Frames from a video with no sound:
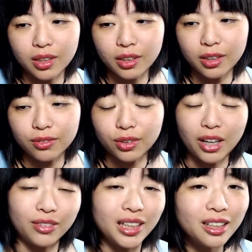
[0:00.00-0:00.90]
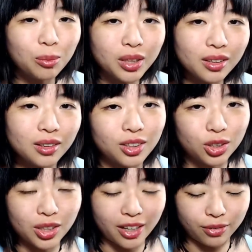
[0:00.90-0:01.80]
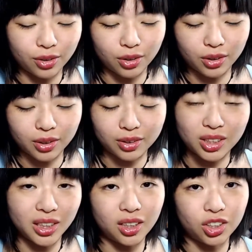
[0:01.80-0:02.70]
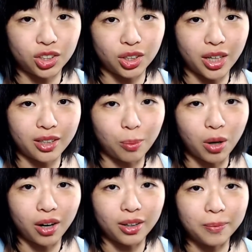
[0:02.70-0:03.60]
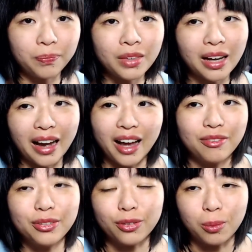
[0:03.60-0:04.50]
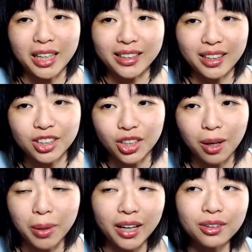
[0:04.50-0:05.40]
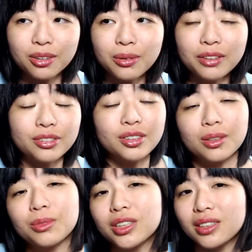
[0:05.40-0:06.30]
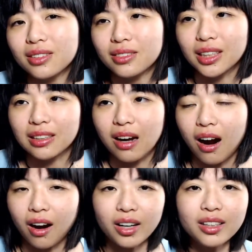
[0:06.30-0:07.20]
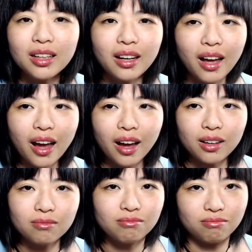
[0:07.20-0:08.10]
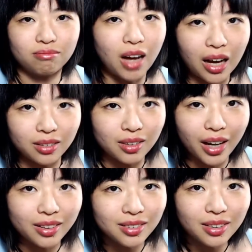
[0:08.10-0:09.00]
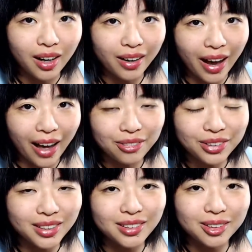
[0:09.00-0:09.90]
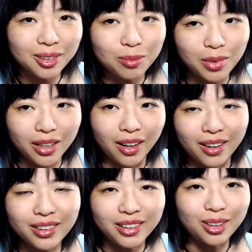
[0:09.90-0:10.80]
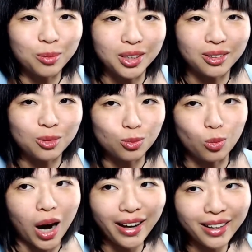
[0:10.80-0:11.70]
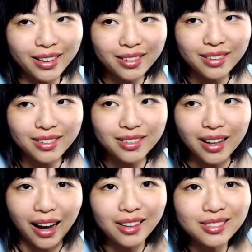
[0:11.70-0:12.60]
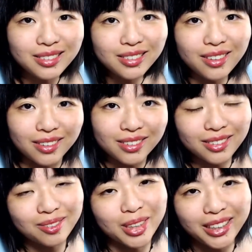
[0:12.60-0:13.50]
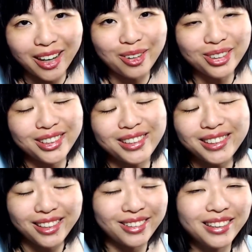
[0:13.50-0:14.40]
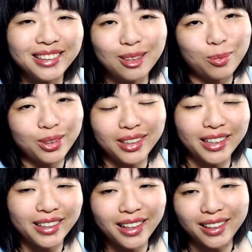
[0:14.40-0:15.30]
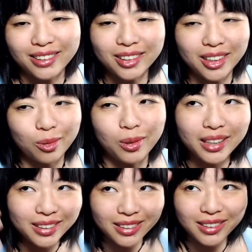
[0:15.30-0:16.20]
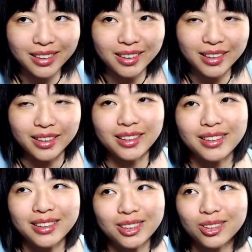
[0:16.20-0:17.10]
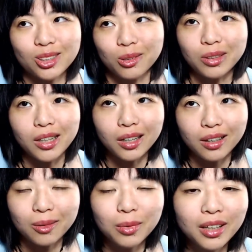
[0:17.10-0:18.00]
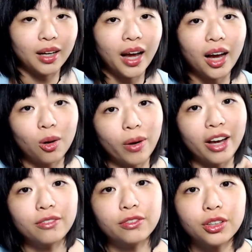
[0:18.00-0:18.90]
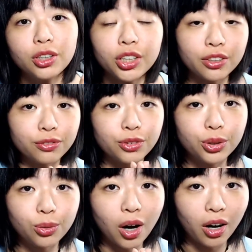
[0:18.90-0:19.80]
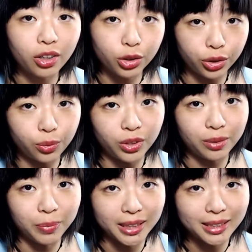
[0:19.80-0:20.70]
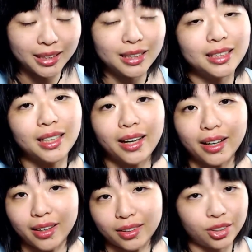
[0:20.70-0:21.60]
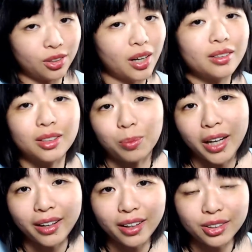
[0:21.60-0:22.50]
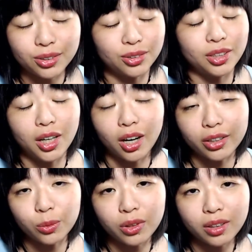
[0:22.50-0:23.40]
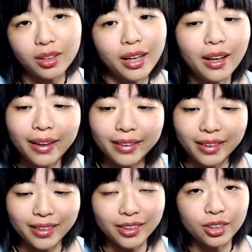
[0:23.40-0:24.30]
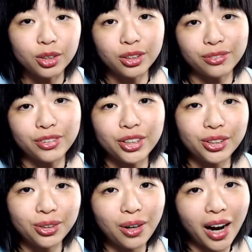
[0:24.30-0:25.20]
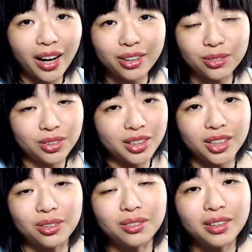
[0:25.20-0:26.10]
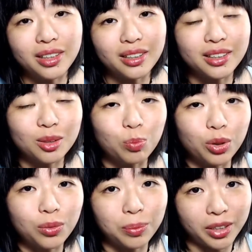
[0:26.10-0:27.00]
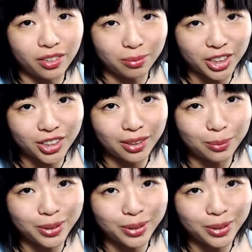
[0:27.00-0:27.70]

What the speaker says: if you have an email, you should have your little signature at the bottom. I have it for my day job, but I don't know why for some reason in art, I did not have it in my art email. Why? I don't know. But ever since I read this book, like, yeah, okay, why didn't it click? Alias, you're so dumb. However, if you are good with business and you know how to apply that to the art world, then good for you. I really don't think this book will be of much help.